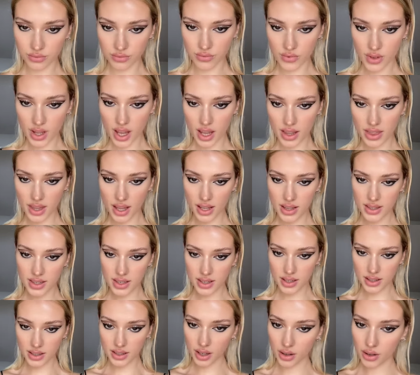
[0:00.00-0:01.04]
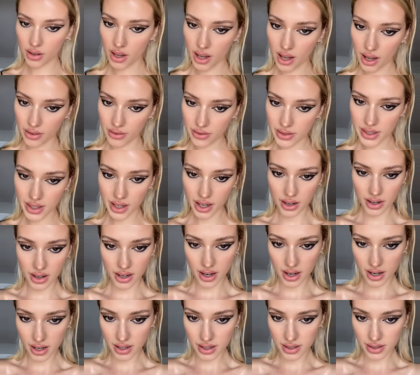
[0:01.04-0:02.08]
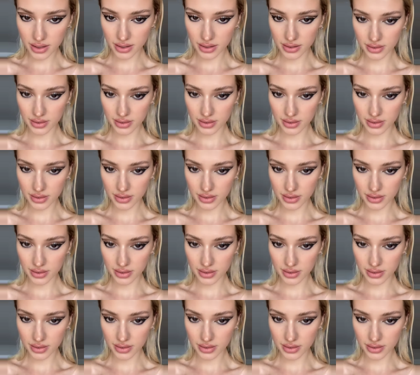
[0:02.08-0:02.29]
And that's it, now you have siren eyes.